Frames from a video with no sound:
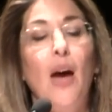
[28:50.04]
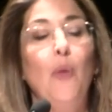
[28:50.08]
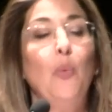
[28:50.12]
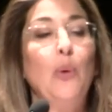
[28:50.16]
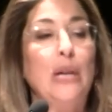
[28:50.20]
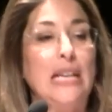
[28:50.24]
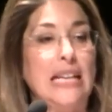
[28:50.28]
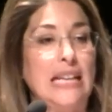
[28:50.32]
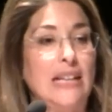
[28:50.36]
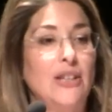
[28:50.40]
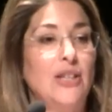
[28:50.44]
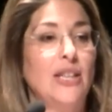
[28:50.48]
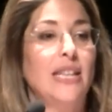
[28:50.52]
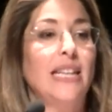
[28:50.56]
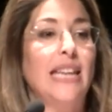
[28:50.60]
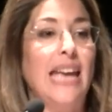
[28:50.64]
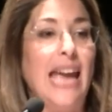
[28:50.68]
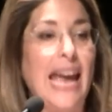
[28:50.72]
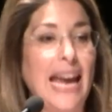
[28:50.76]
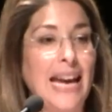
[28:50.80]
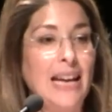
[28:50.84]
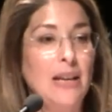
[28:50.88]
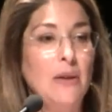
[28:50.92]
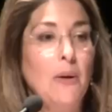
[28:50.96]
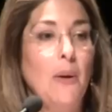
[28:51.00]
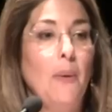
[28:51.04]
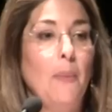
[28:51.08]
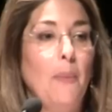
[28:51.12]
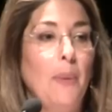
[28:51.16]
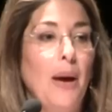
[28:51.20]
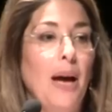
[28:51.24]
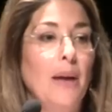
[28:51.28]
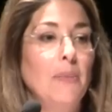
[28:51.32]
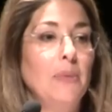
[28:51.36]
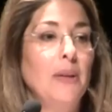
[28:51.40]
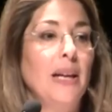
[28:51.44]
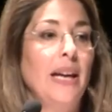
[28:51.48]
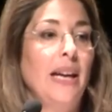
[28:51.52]
We need to gain
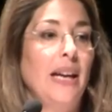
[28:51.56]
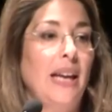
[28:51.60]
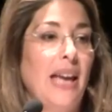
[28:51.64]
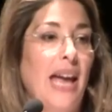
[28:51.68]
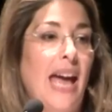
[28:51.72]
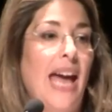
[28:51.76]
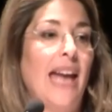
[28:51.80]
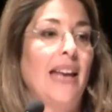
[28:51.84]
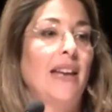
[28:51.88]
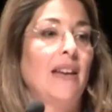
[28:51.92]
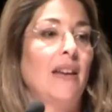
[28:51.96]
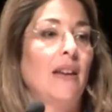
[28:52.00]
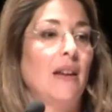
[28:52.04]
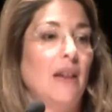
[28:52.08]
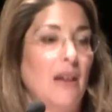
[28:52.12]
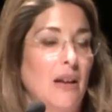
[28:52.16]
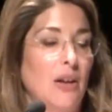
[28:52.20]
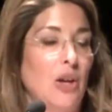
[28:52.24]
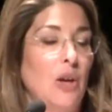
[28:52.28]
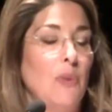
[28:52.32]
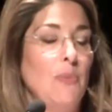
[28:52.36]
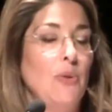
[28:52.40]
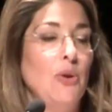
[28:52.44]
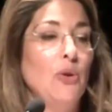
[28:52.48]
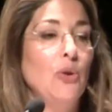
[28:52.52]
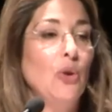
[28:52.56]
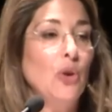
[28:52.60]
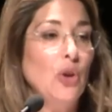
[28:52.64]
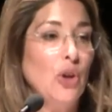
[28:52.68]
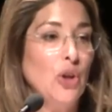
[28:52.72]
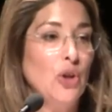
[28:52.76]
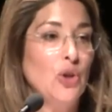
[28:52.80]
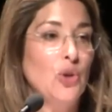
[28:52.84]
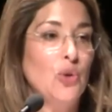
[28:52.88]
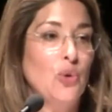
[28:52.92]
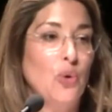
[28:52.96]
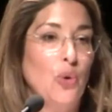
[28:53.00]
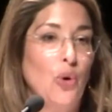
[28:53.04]
public and communal
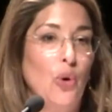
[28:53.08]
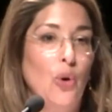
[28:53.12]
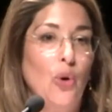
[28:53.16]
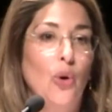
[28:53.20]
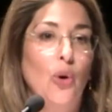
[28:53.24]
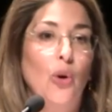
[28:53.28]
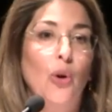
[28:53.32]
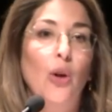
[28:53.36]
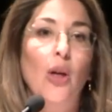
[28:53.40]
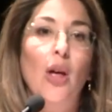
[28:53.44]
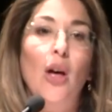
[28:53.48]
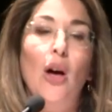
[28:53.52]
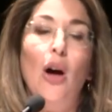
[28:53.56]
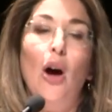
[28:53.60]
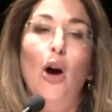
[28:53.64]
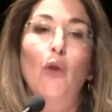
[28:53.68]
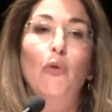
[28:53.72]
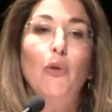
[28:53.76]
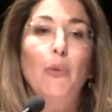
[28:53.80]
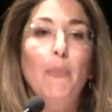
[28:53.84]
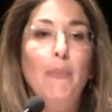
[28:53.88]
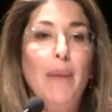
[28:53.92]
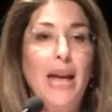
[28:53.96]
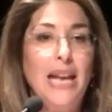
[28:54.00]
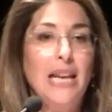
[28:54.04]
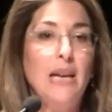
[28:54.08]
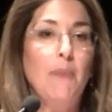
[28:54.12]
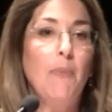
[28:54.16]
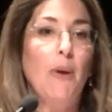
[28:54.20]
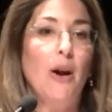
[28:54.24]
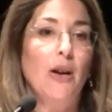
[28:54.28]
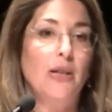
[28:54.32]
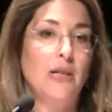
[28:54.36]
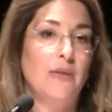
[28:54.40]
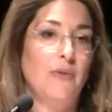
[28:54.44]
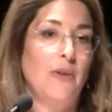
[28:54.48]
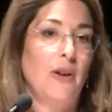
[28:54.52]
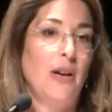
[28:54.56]
control over many
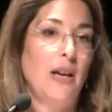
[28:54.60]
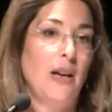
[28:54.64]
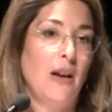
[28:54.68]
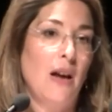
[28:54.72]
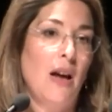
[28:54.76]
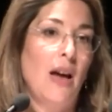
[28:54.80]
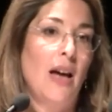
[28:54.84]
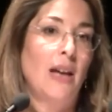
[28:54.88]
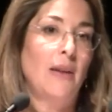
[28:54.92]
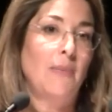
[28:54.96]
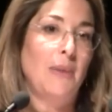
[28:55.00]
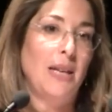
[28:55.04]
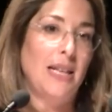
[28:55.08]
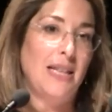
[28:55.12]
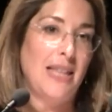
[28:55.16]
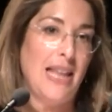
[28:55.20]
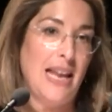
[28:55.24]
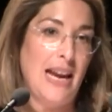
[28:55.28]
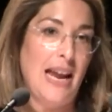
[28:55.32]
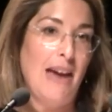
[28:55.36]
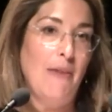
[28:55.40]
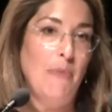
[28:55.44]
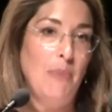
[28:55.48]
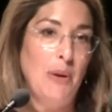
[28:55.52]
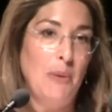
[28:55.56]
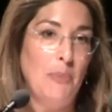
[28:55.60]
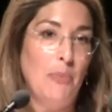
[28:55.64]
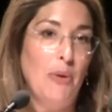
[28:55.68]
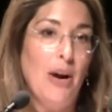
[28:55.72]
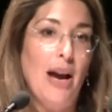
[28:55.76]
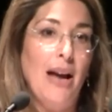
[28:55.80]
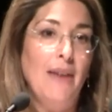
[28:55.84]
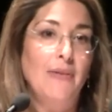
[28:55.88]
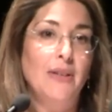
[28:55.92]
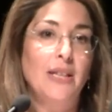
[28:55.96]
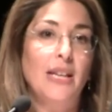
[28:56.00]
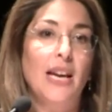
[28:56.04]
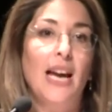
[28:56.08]
parts of our economies that have been
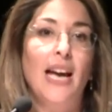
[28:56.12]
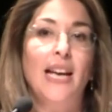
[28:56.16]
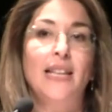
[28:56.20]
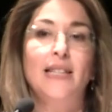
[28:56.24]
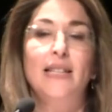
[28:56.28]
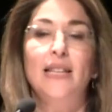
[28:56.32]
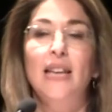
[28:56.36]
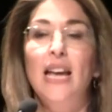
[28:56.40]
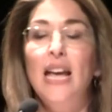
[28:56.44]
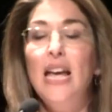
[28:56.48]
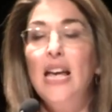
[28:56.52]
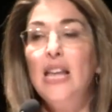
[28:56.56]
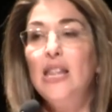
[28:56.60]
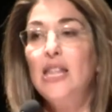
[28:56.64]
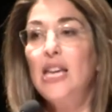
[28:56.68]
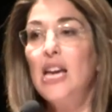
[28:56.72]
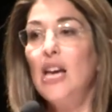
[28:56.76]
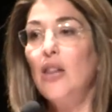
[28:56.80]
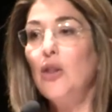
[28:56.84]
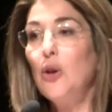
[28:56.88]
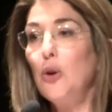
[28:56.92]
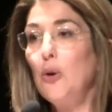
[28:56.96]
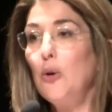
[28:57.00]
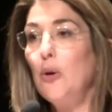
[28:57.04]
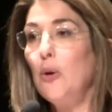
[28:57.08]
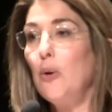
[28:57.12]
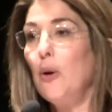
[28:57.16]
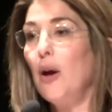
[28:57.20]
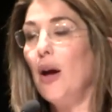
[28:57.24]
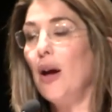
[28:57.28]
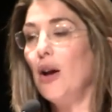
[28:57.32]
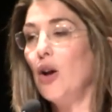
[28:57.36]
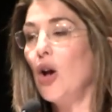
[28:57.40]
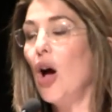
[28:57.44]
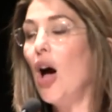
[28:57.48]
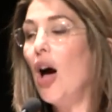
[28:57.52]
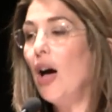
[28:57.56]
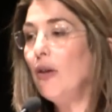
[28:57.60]
privatized. The other
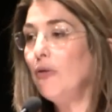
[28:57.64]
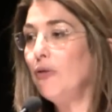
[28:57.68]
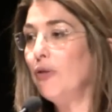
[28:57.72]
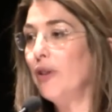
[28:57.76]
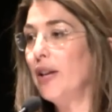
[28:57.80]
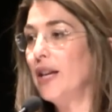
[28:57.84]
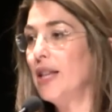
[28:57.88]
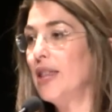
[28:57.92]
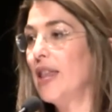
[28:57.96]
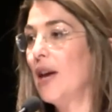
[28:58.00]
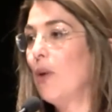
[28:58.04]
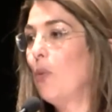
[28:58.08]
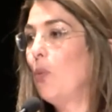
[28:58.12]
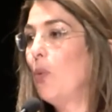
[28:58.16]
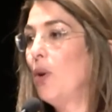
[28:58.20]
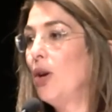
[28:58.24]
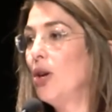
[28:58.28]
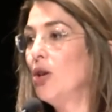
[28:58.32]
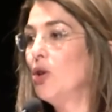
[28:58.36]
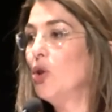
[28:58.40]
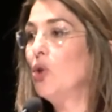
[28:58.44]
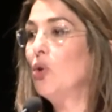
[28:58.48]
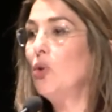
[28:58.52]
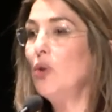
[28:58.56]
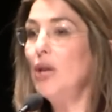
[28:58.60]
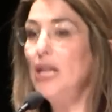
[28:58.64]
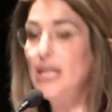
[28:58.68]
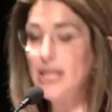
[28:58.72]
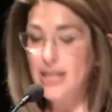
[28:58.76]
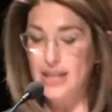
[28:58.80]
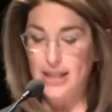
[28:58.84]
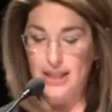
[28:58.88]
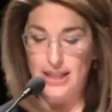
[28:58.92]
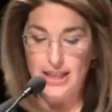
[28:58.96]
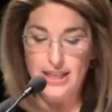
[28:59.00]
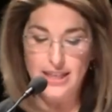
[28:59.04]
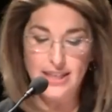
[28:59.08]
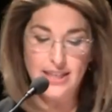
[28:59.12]
conflict that we're
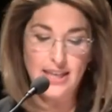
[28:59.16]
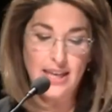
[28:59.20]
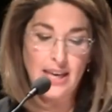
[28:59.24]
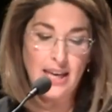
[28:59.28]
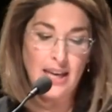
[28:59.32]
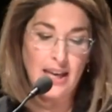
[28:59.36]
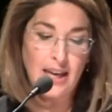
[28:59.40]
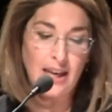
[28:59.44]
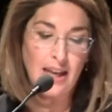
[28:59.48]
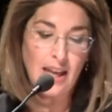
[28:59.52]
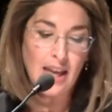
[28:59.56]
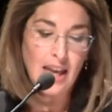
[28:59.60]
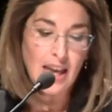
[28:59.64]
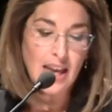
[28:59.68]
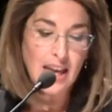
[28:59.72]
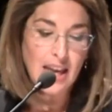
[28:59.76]
increasingly seeing